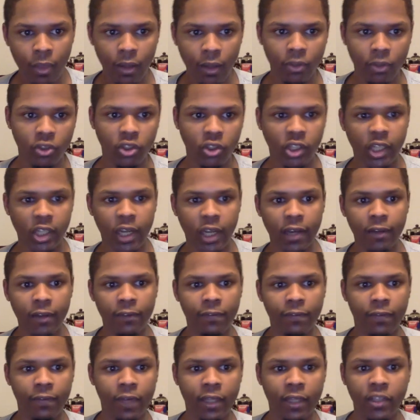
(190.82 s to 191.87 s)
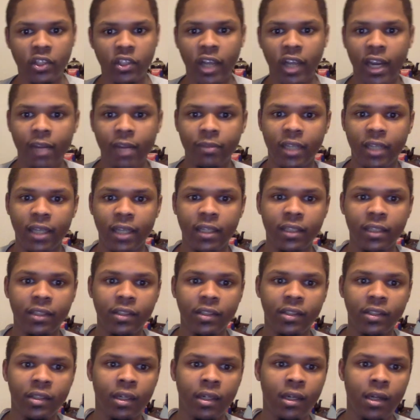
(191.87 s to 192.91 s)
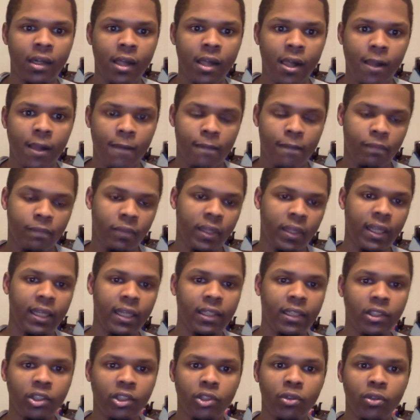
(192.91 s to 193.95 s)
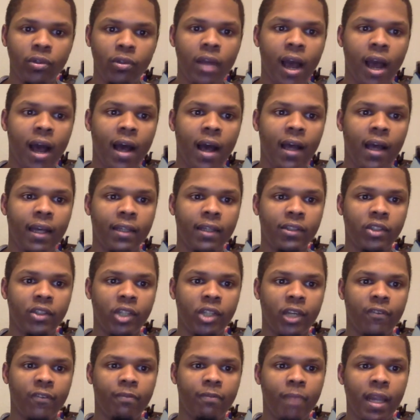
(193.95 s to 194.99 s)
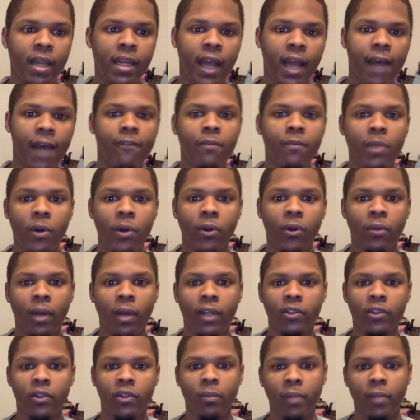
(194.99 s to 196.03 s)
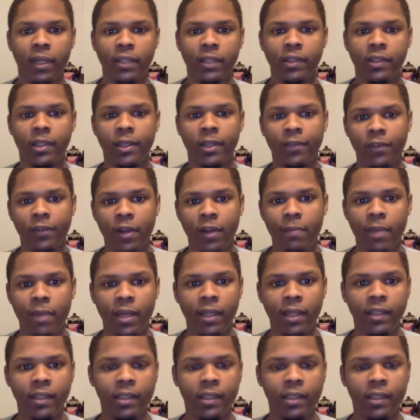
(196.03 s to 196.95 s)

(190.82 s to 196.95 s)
Jeff and James Ennis, these two guys, Jeff may not even be on the roster to play significant minutes.